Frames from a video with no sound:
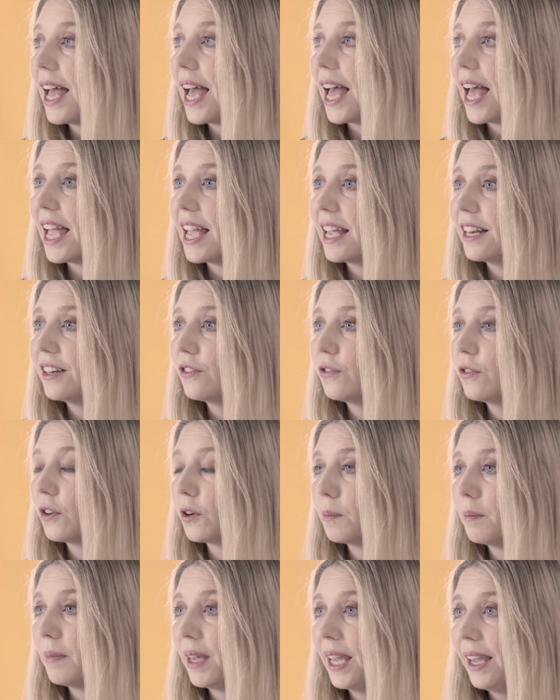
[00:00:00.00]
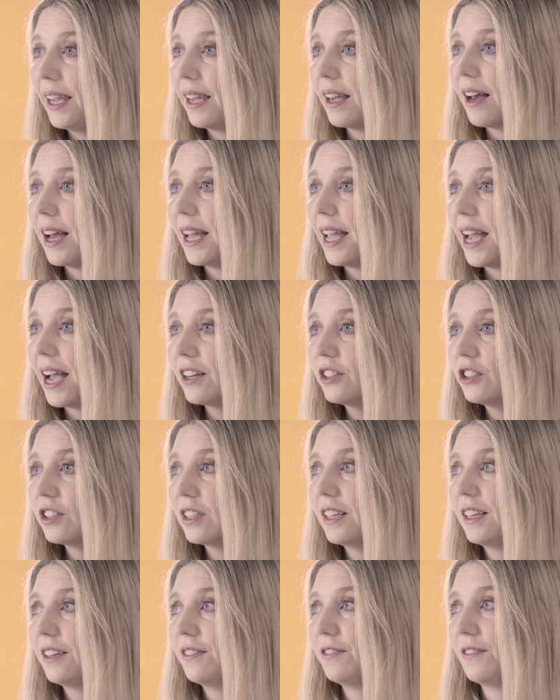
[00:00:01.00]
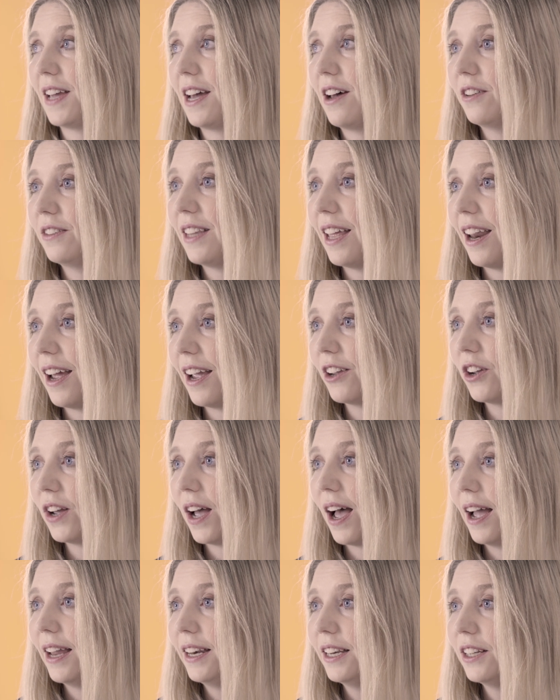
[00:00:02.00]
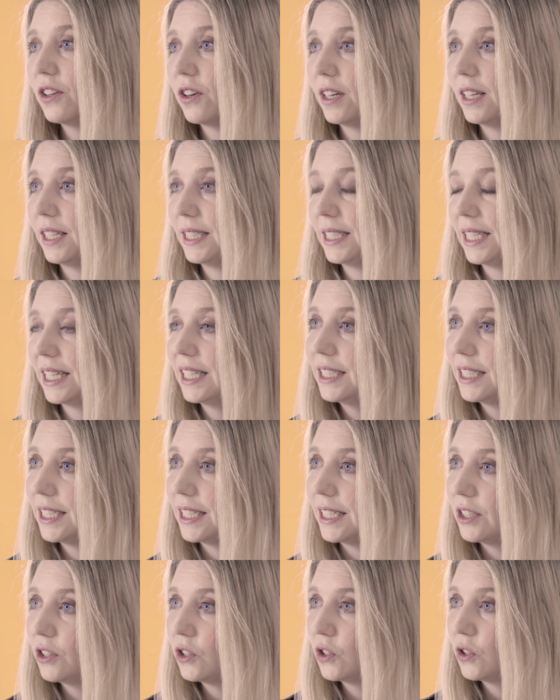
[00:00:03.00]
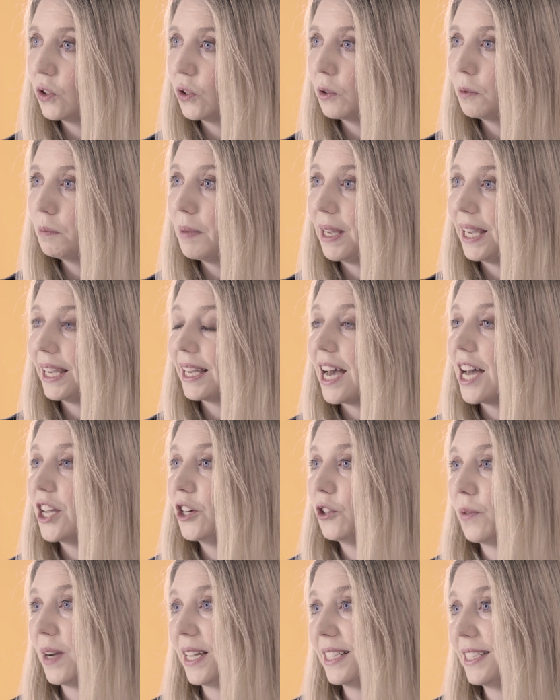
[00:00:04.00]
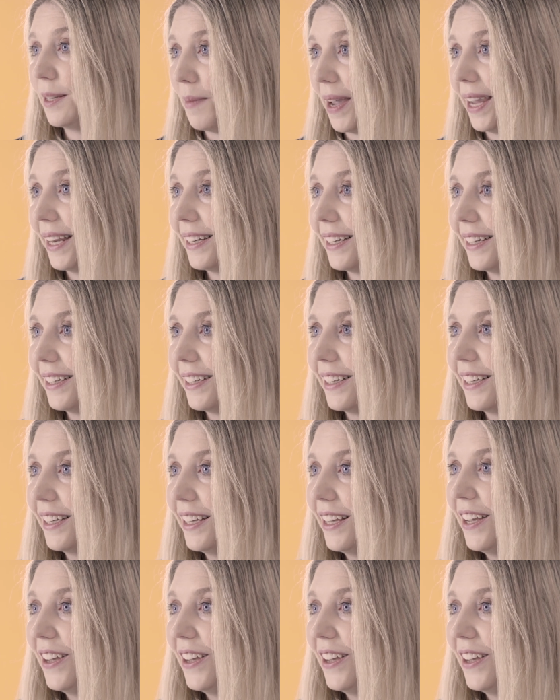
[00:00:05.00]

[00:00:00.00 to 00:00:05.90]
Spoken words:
And for me, I actually found that I kind of got addicted to being underestimated.